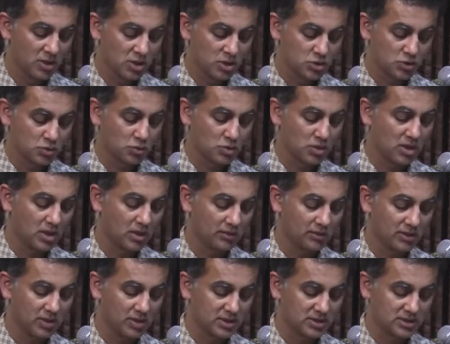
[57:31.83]
Sugriva
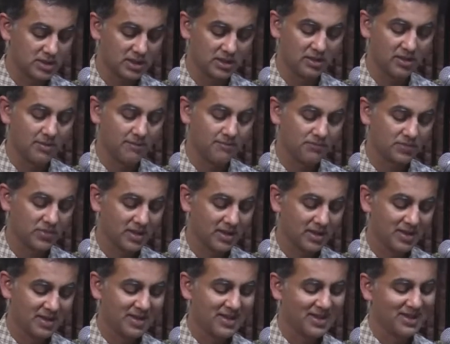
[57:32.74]
then said,
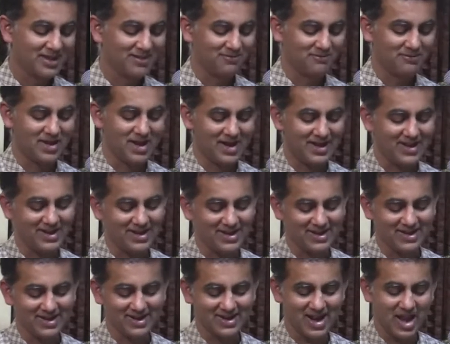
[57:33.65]
"My
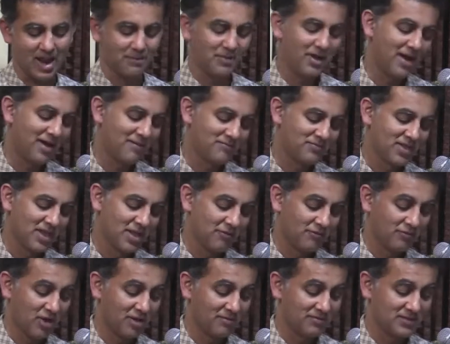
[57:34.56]
dear Rama,
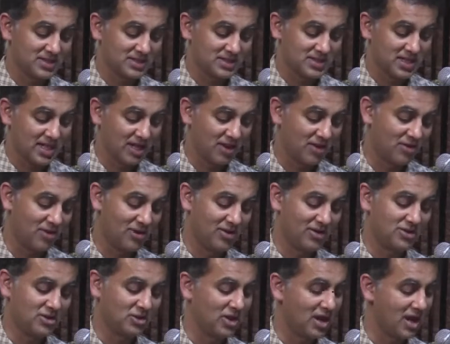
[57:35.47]
from this day
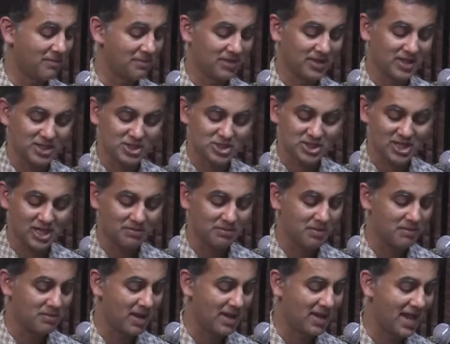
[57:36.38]
on your happiness shall
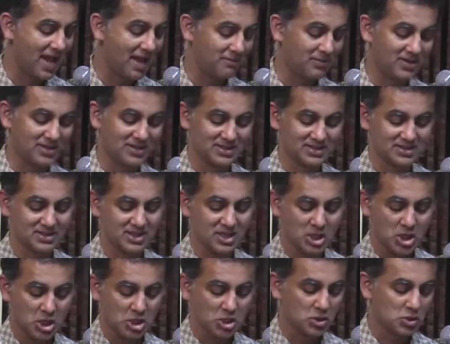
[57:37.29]
be my happiness,
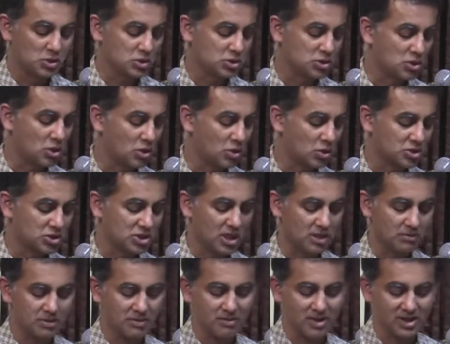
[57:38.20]
your sorrow
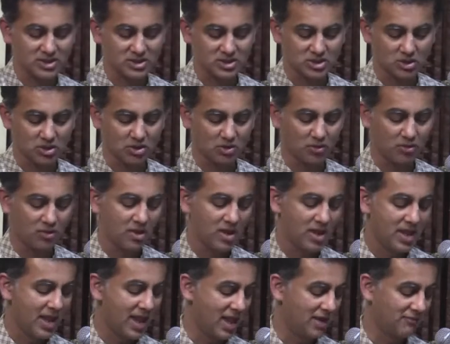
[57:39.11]
shall be my sorrow,
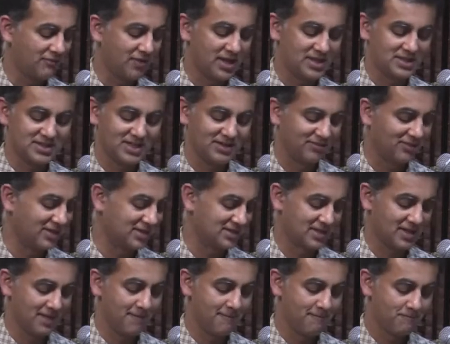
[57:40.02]
and vice
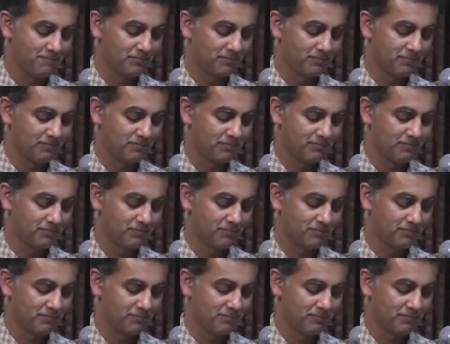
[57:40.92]
versa."